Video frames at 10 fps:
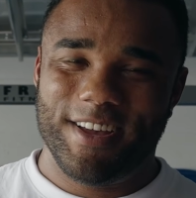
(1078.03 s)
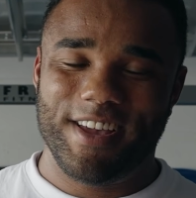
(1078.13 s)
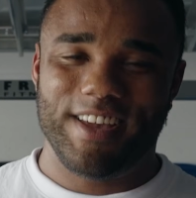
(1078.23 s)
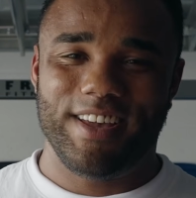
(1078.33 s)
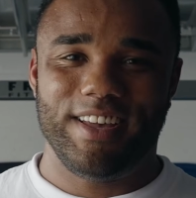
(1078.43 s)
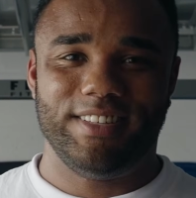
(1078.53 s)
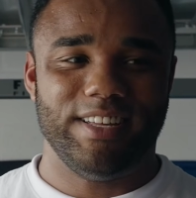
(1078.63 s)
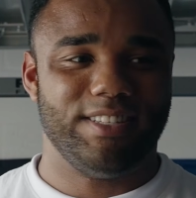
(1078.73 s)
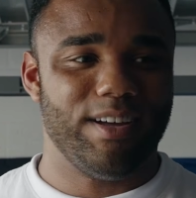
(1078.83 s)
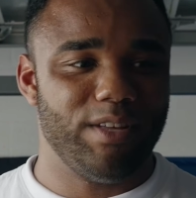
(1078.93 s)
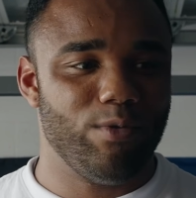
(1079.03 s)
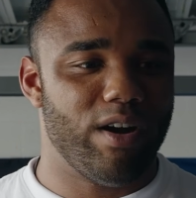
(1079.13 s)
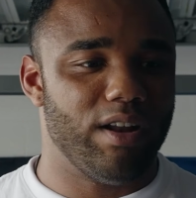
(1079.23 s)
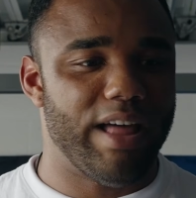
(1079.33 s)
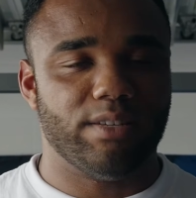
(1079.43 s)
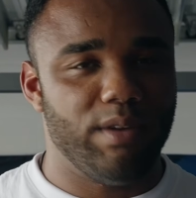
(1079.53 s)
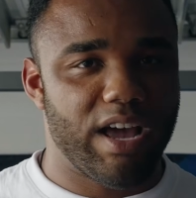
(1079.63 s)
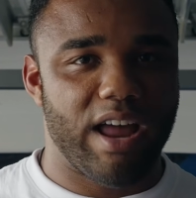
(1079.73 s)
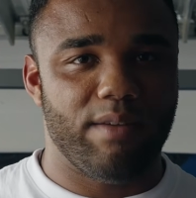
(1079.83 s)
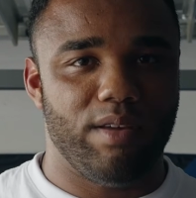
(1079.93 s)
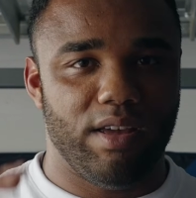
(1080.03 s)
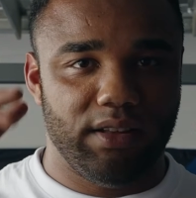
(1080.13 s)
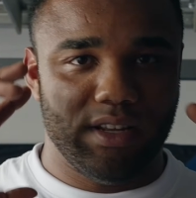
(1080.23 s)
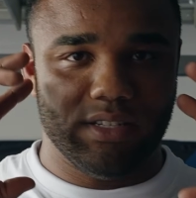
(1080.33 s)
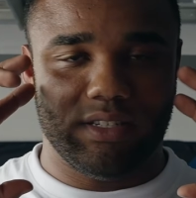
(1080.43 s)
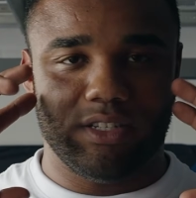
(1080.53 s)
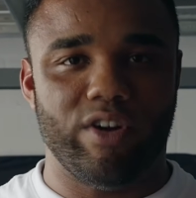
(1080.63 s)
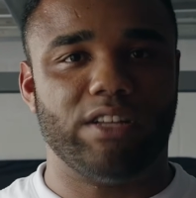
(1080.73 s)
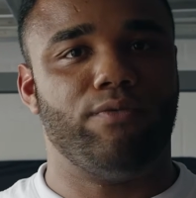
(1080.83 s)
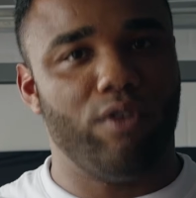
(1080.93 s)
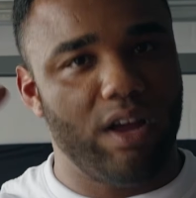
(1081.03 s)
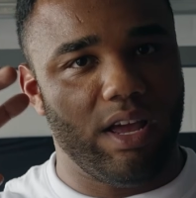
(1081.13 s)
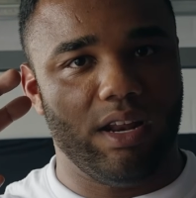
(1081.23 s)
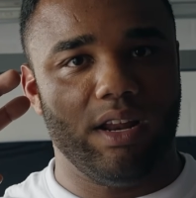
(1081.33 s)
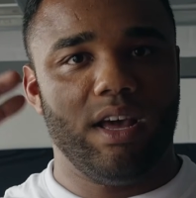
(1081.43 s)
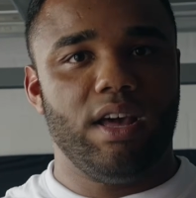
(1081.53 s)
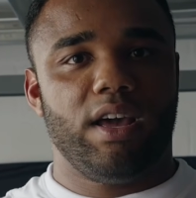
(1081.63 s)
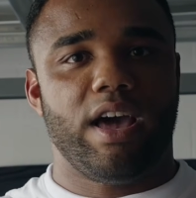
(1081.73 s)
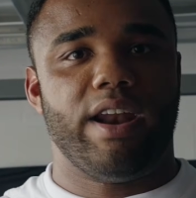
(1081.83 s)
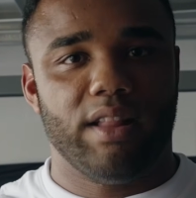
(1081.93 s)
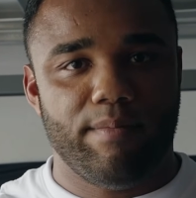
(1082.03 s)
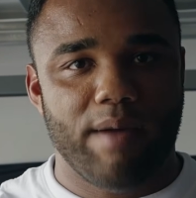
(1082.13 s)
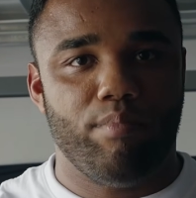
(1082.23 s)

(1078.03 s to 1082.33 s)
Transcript: It's something where it allows me to kind of be just stress-free and kind of let my